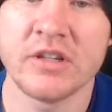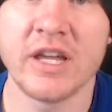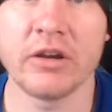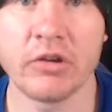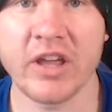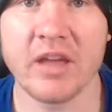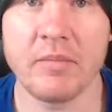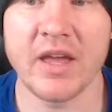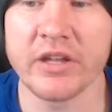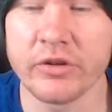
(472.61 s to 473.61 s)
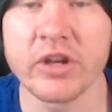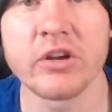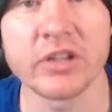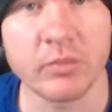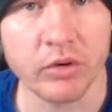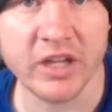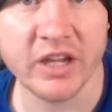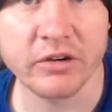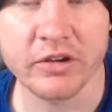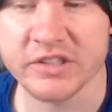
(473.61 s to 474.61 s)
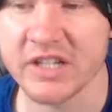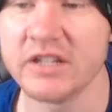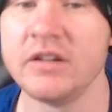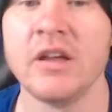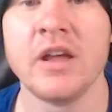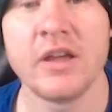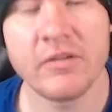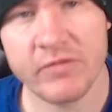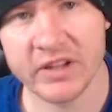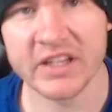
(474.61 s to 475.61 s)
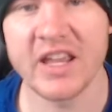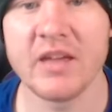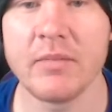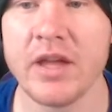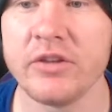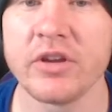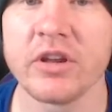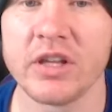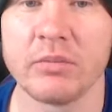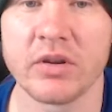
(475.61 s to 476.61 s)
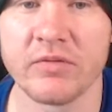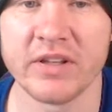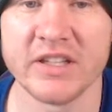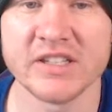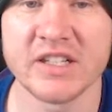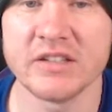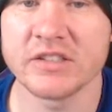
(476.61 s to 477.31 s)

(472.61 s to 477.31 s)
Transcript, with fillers: Hero campaign, you can only bring heroes in. Villain campaign, you can only bring villains in.